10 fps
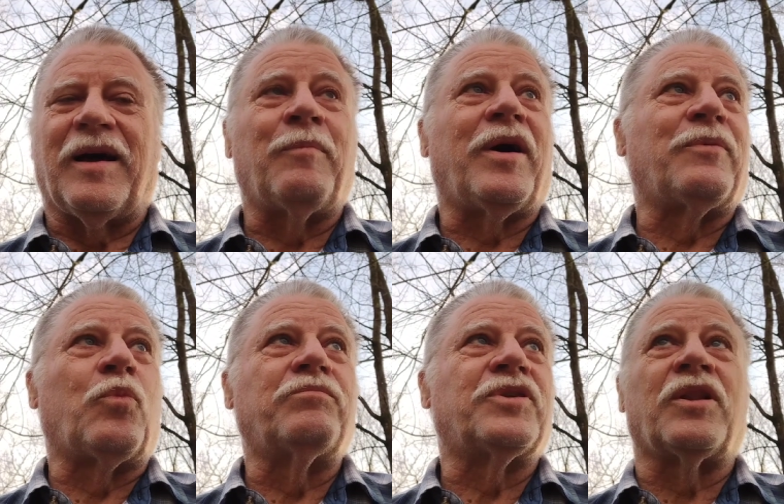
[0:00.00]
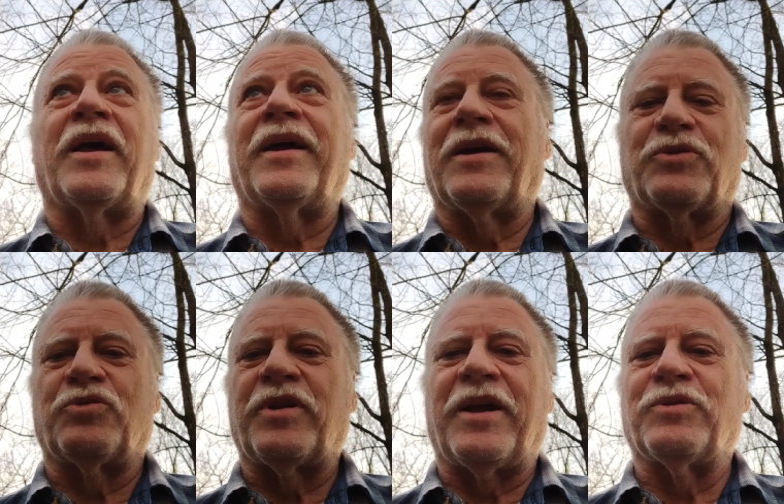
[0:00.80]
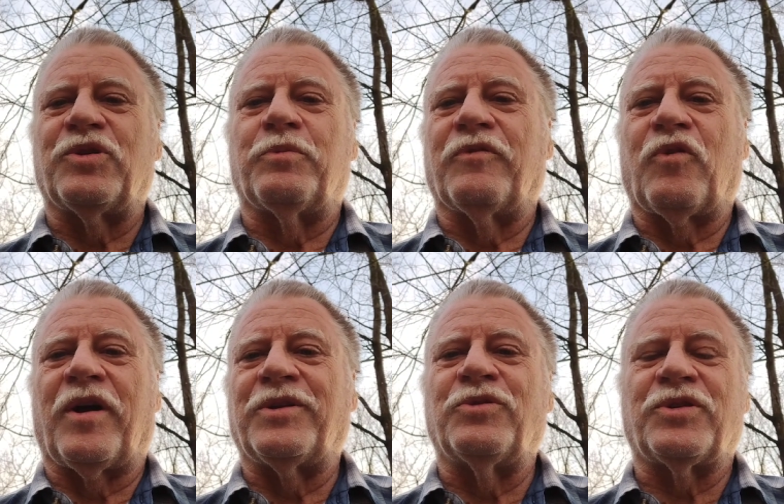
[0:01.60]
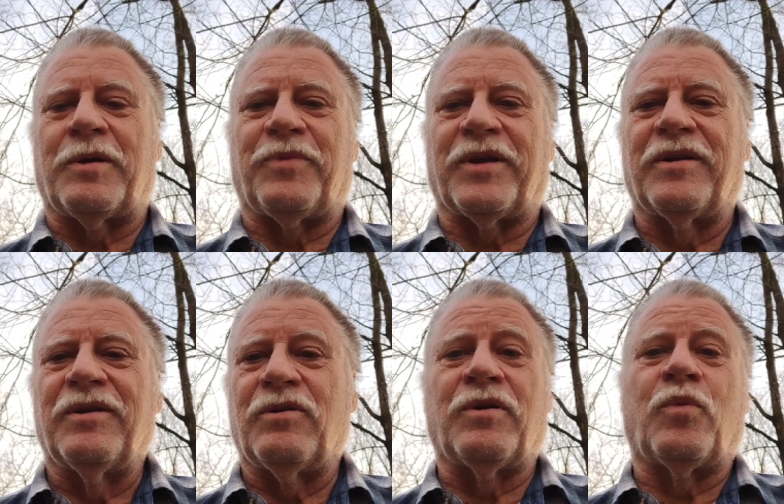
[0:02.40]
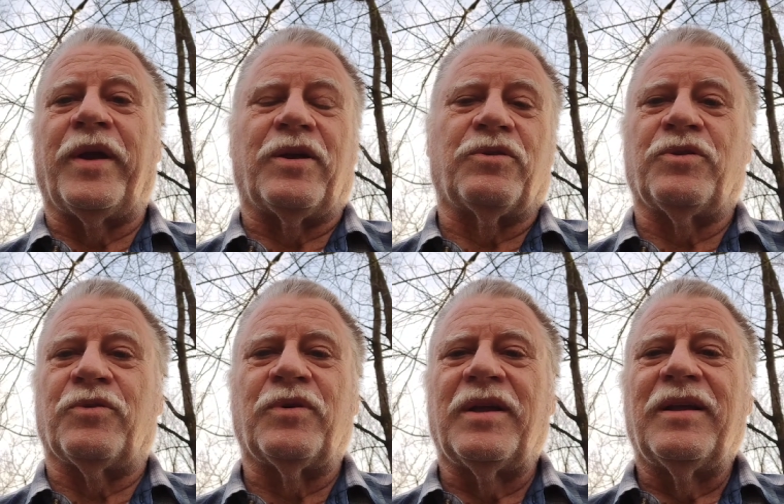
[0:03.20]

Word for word: I might delay an extra day or two before I do something, or a week or two,